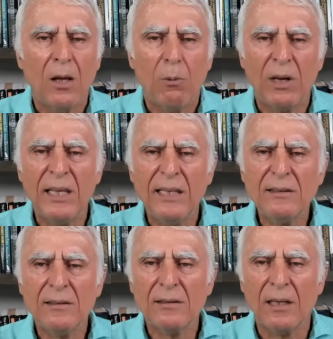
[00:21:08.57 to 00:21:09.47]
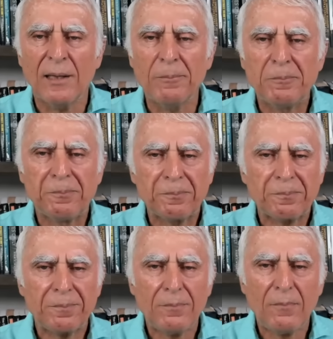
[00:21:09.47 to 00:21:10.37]
Well, here's um,
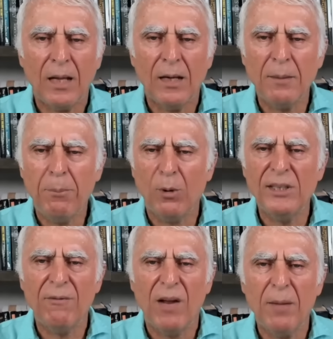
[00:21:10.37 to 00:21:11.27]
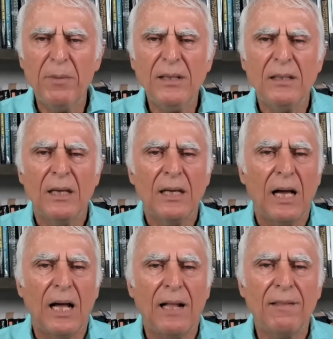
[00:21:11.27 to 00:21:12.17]
an important development.
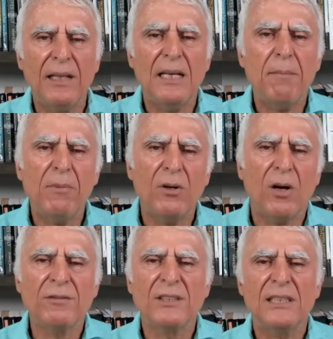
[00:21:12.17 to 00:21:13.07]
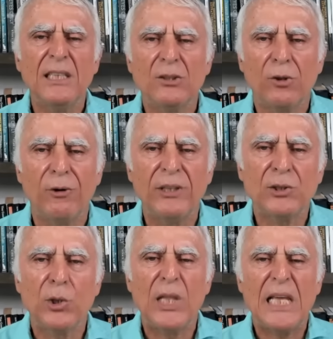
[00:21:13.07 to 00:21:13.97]
Uh, the number of signatories
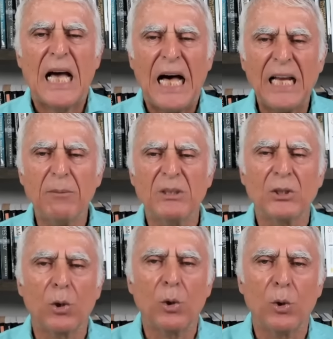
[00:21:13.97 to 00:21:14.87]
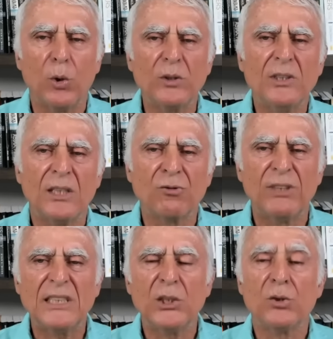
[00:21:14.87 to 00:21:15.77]
to the Artemis Accords has
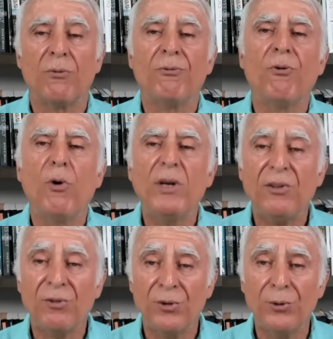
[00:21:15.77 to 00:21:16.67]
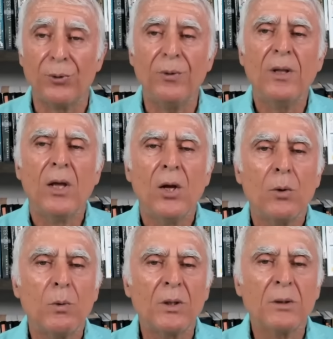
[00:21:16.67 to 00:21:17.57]
risen to 42,
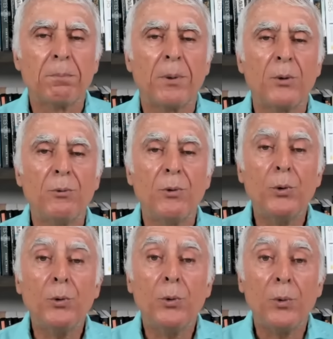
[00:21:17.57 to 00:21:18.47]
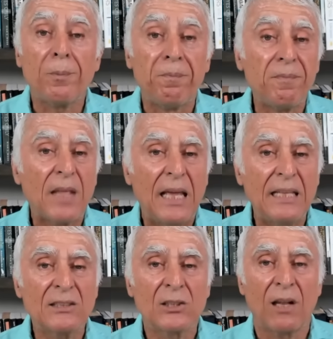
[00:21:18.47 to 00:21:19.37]
with Peru
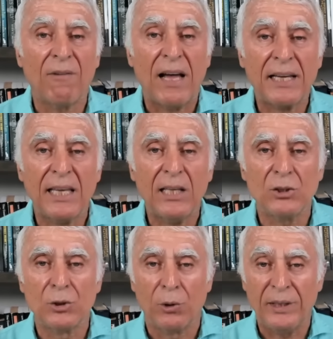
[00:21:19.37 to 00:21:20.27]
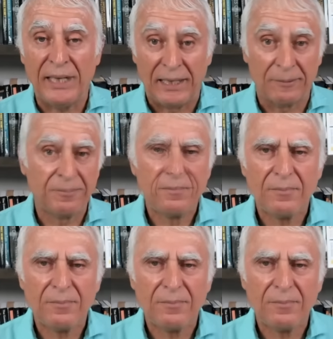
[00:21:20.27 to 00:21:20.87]
and Slovakia joining.